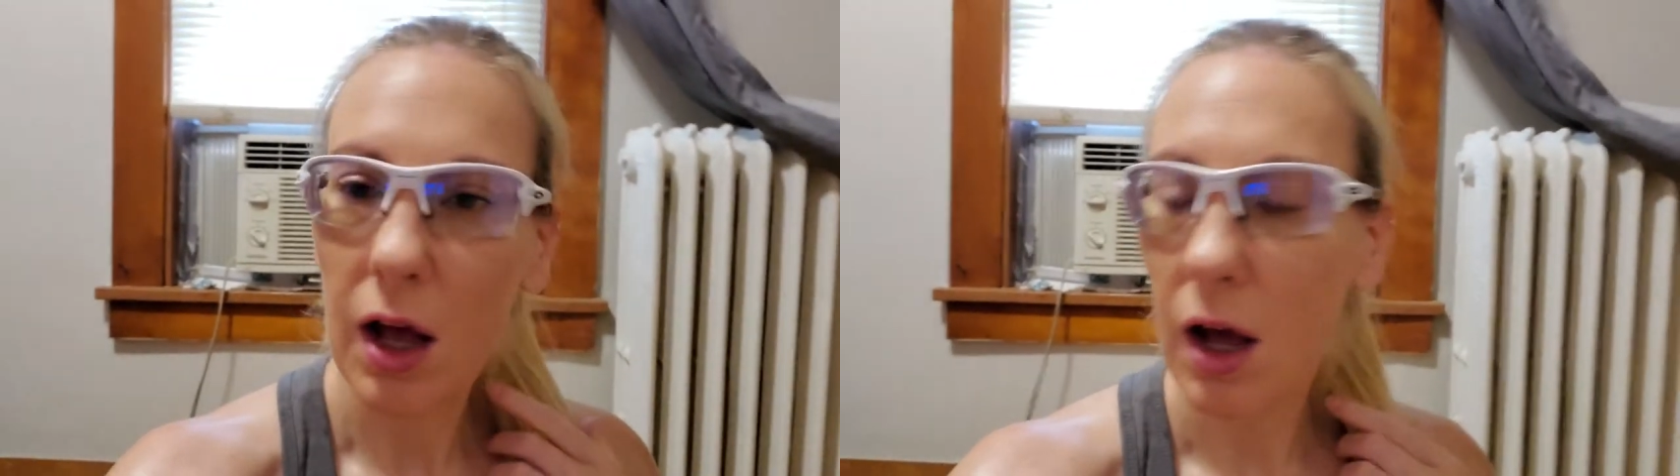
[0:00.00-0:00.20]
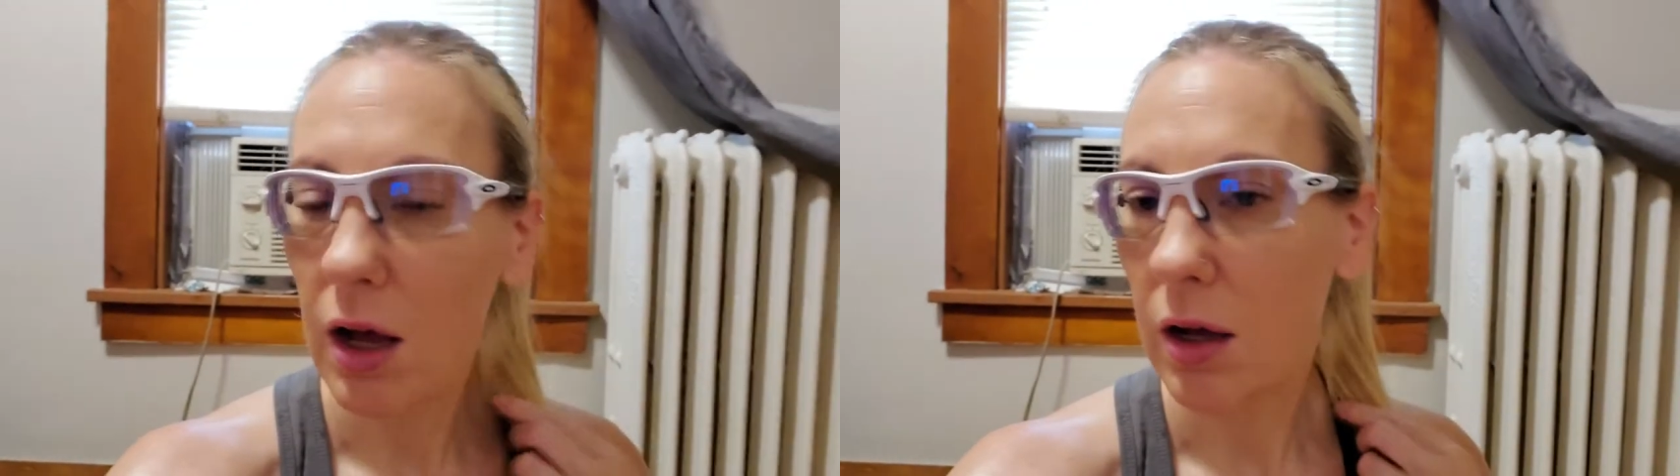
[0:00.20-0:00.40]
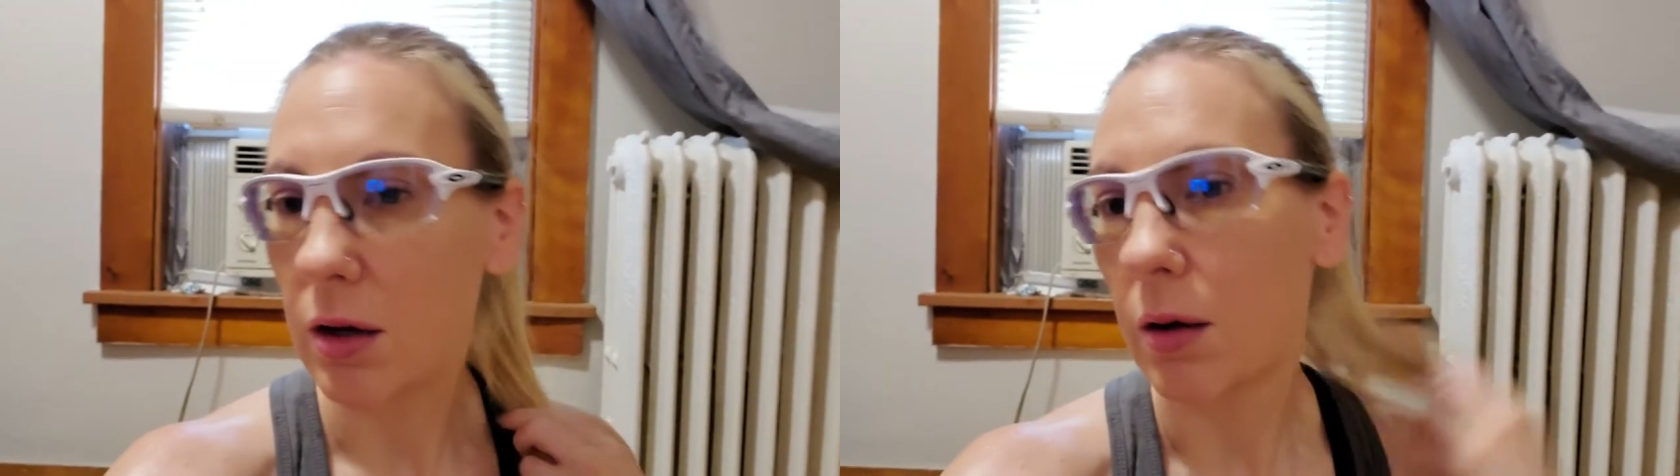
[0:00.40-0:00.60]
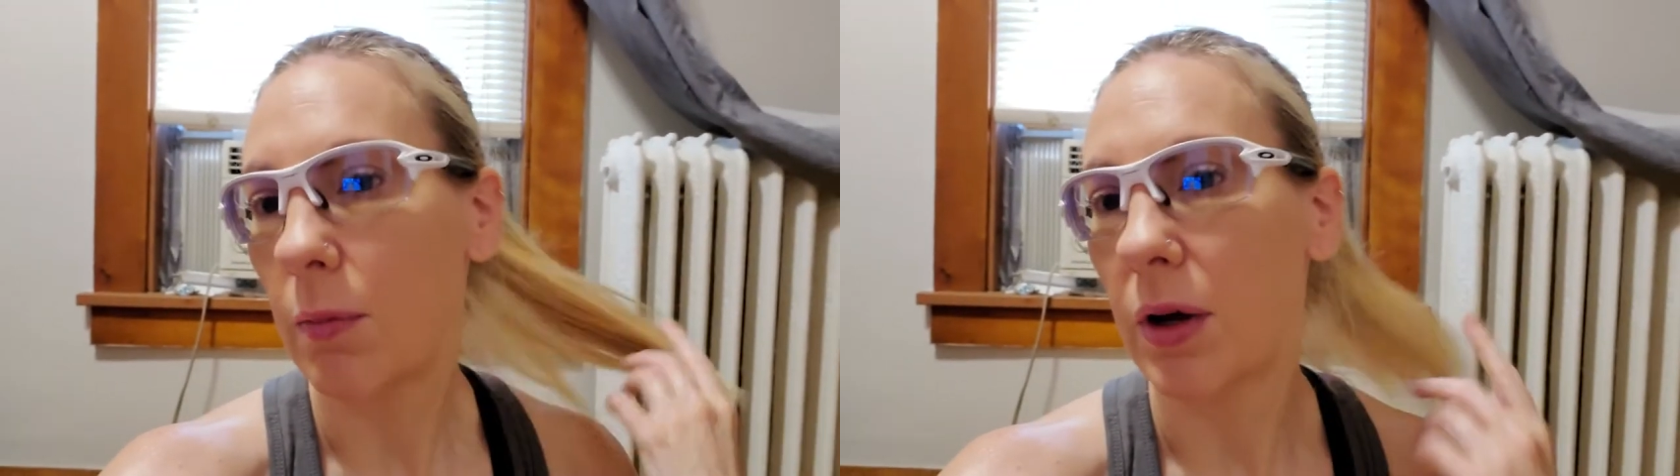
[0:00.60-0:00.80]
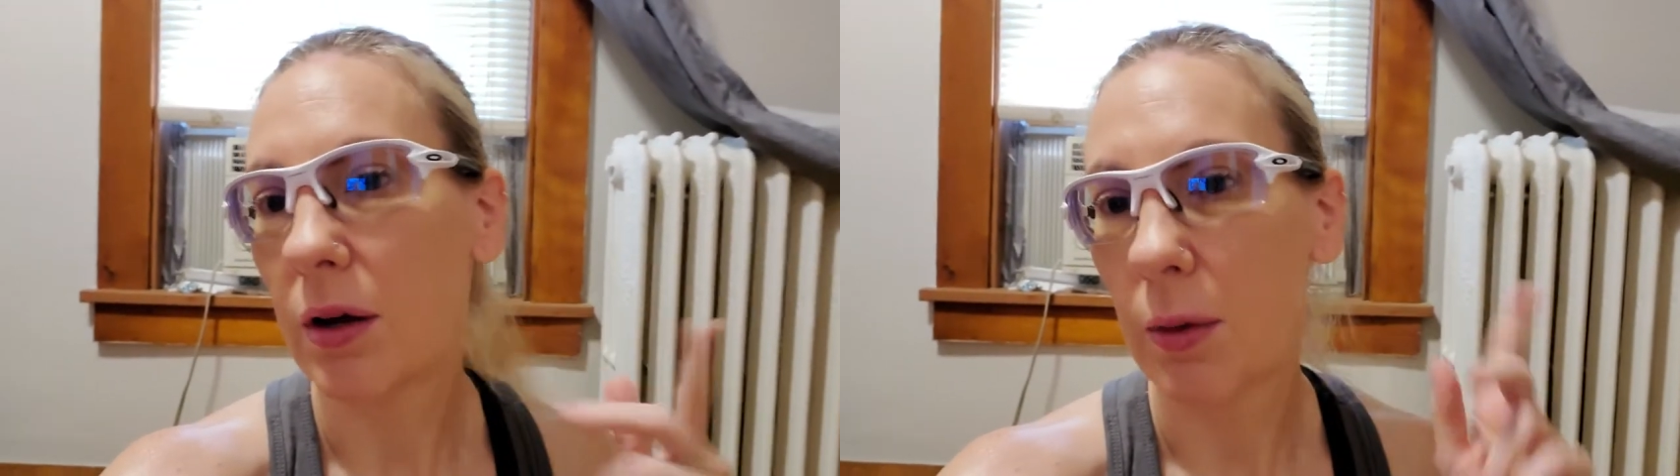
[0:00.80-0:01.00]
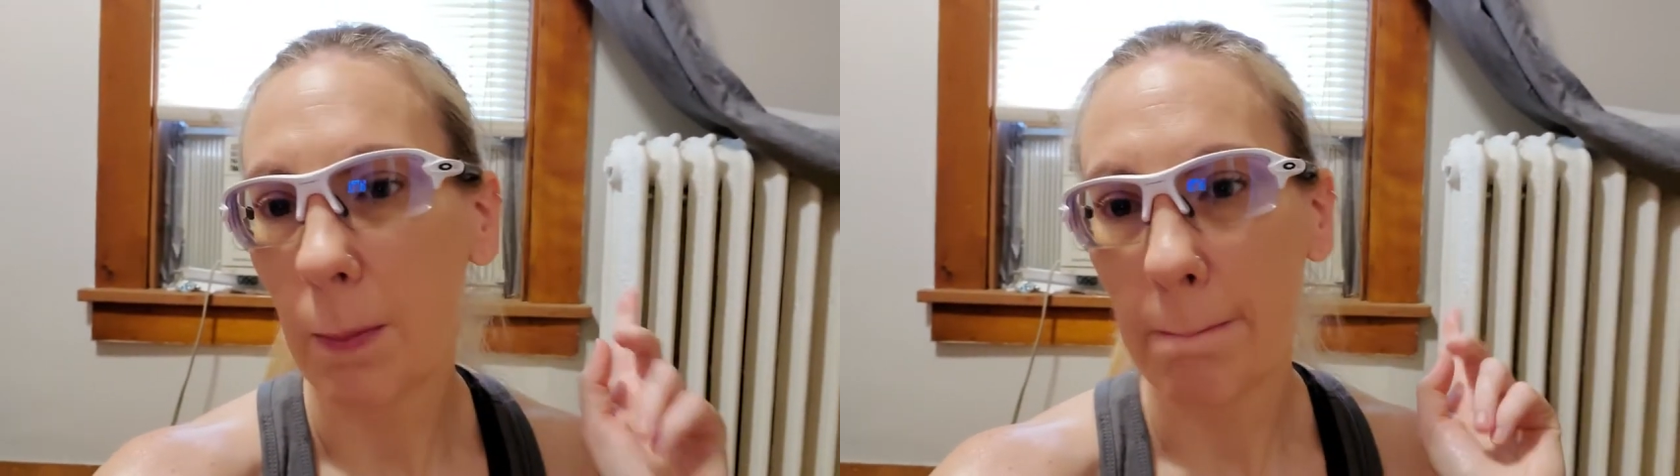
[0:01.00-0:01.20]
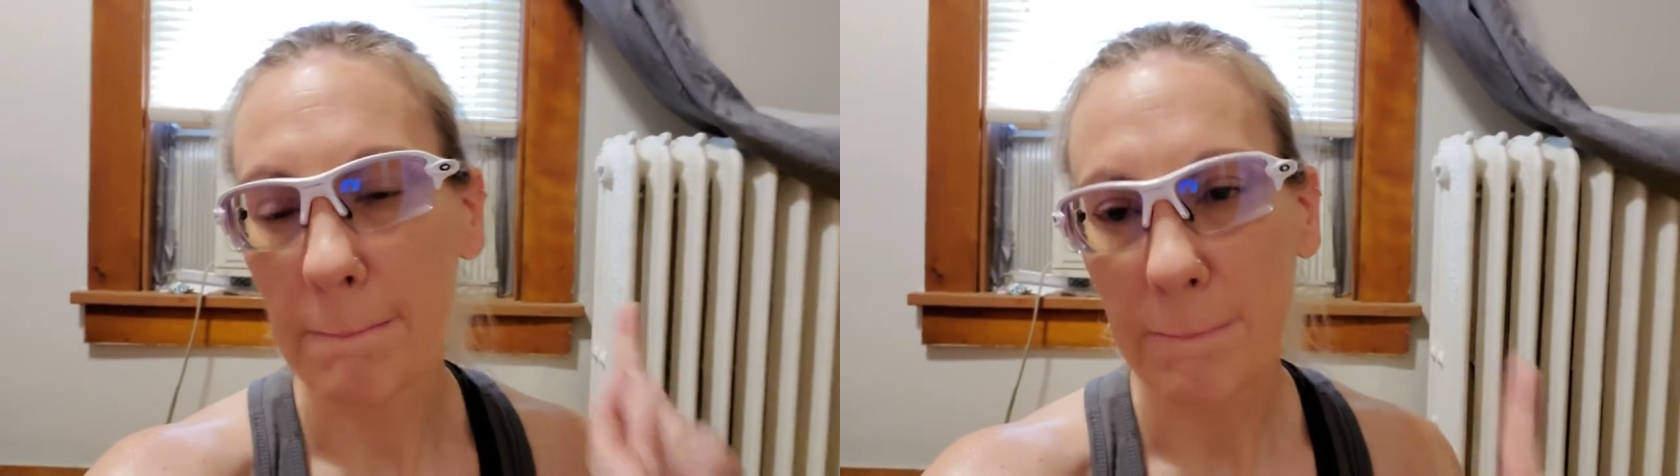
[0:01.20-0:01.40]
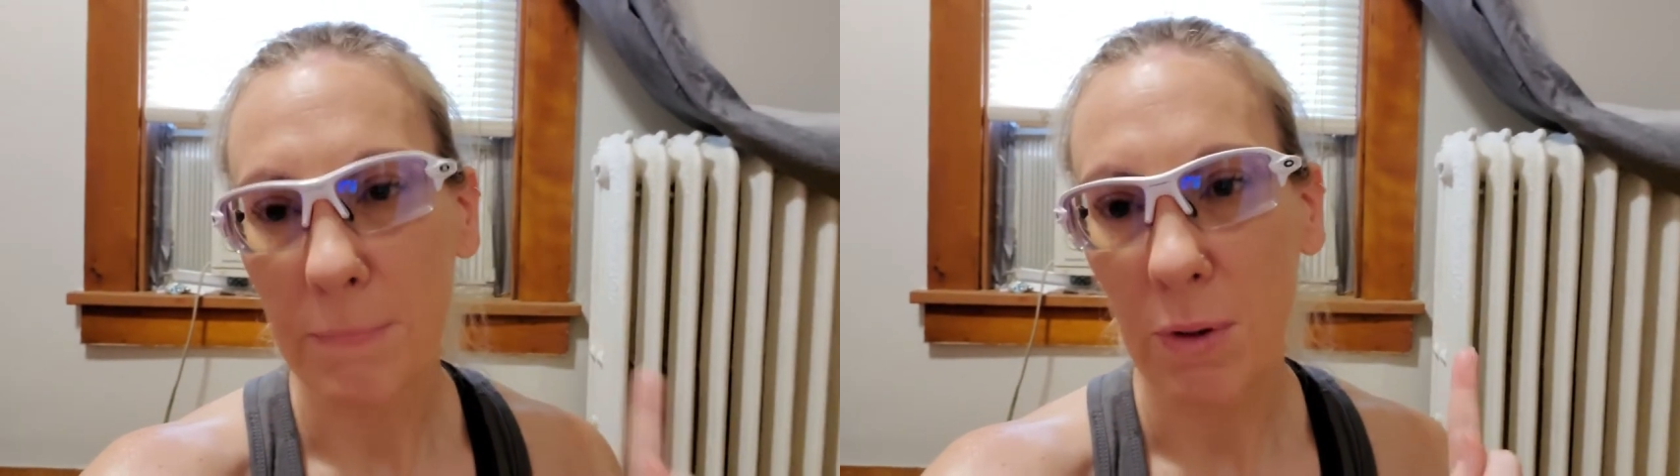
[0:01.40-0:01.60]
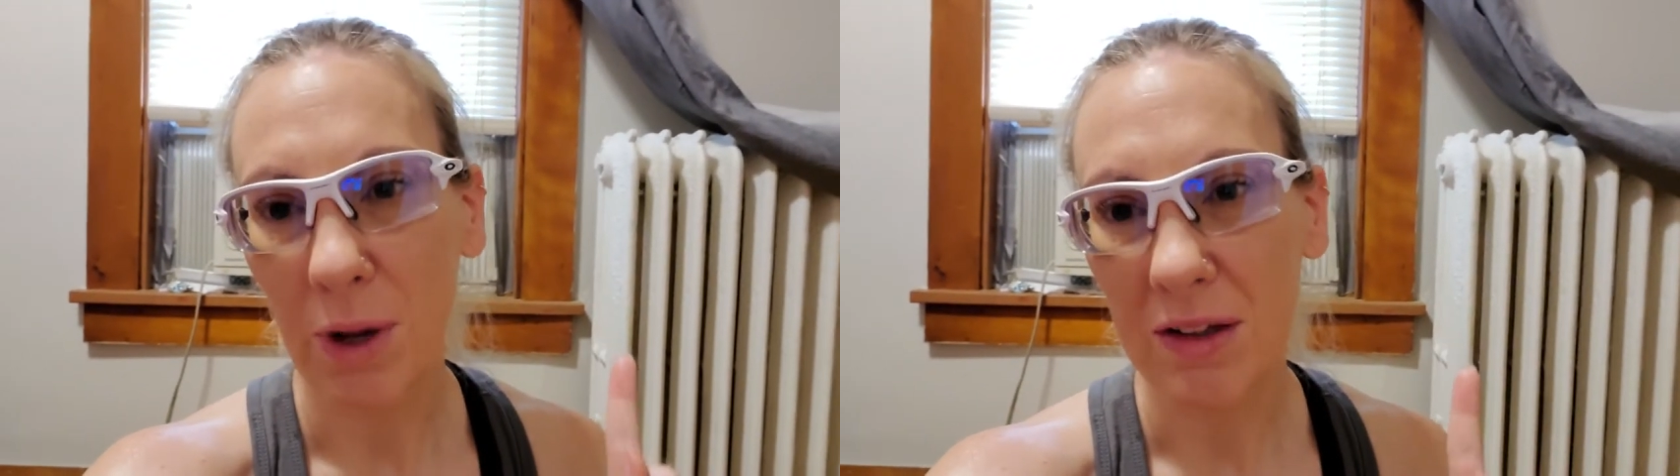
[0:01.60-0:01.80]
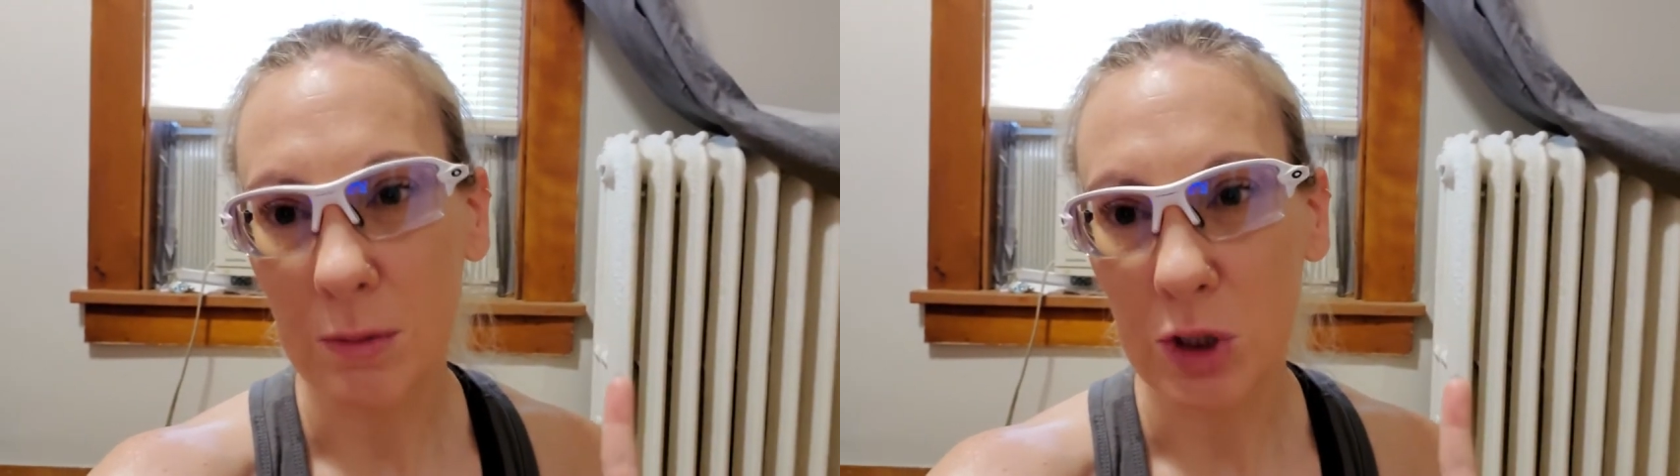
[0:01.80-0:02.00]
We
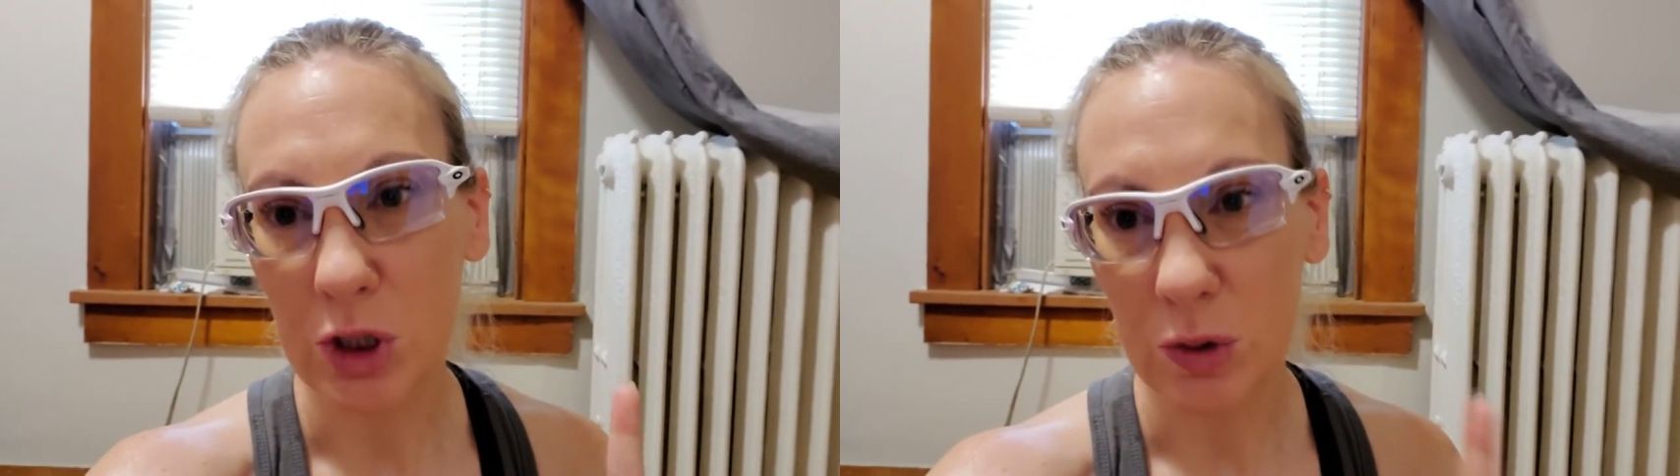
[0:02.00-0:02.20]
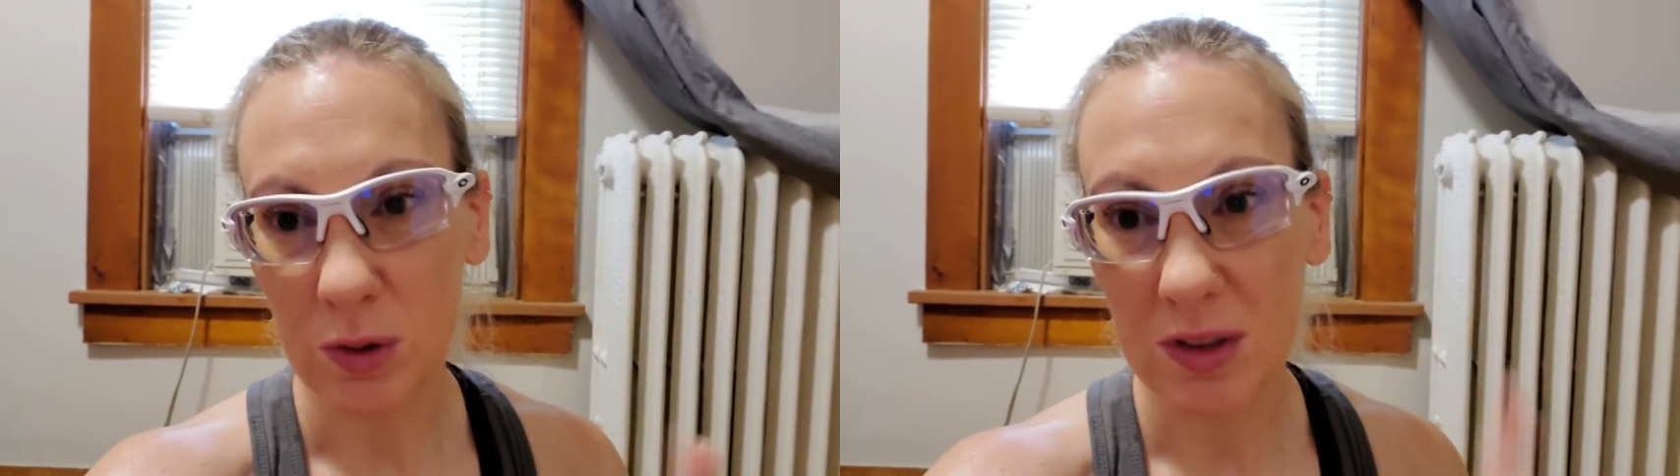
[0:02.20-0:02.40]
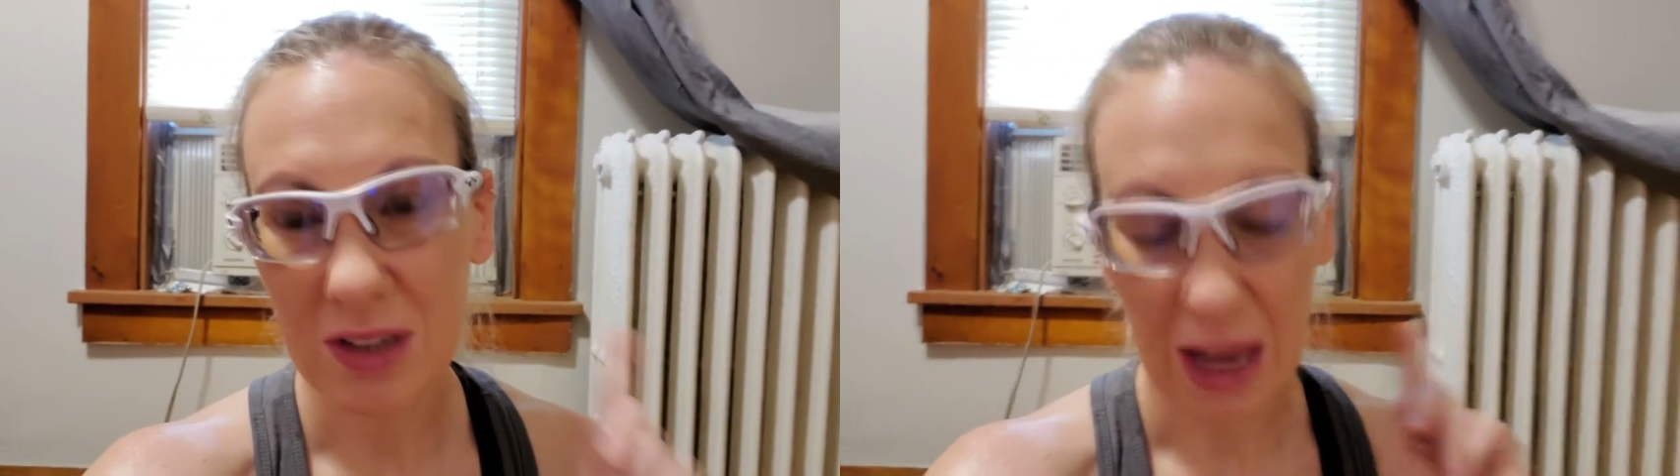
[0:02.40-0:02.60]
bought some shoes